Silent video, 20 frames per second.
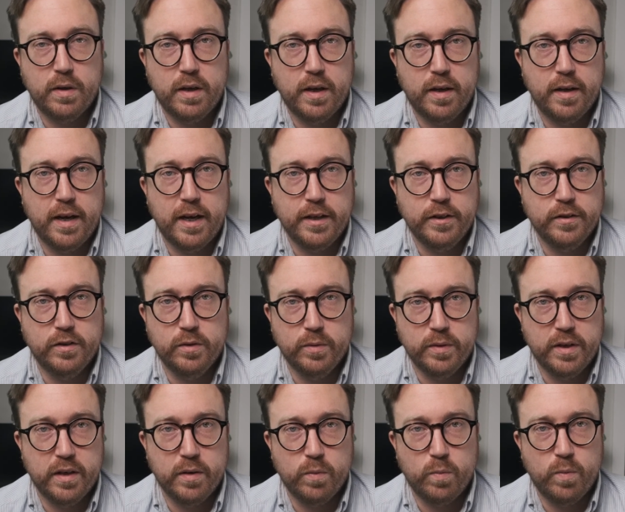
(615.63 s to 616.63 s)
and you do it
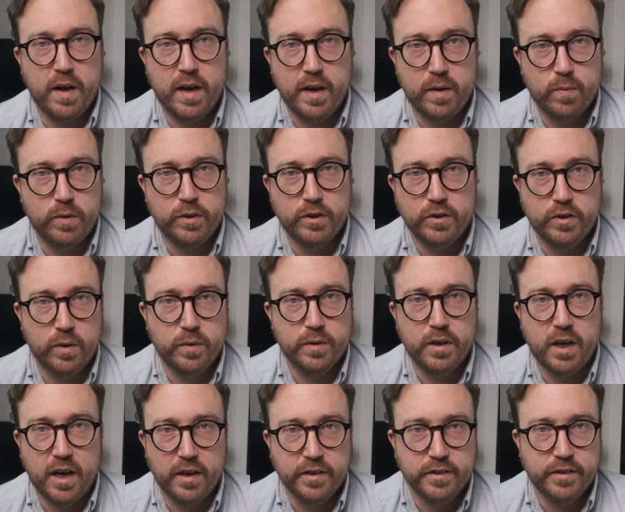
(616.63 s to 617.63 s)
in a way where you
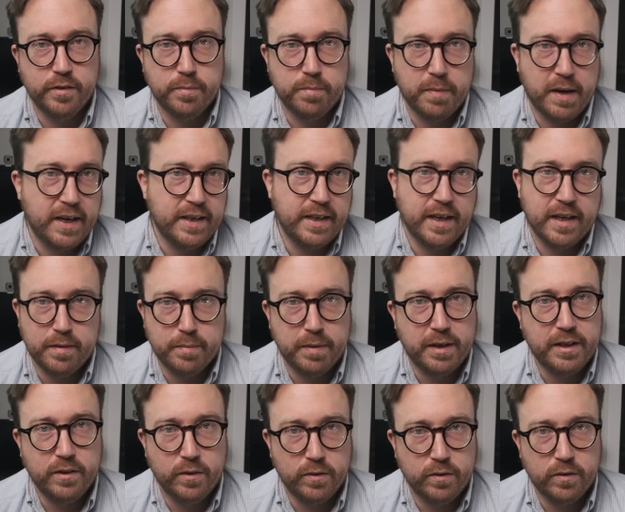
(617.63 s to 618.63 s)
don't undermine
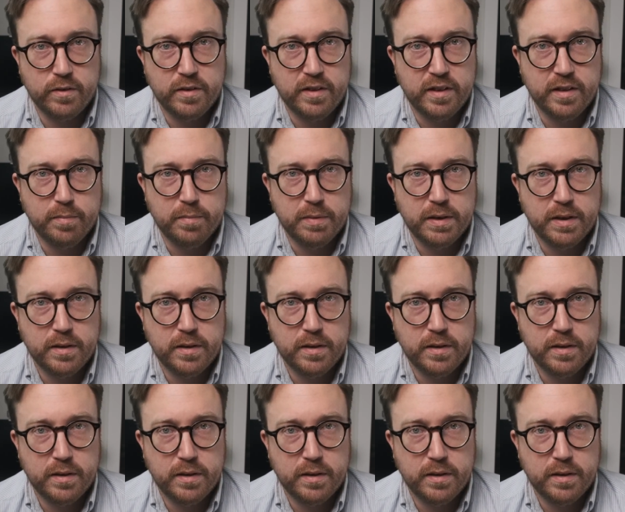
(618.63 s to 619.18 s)
anybody on your team.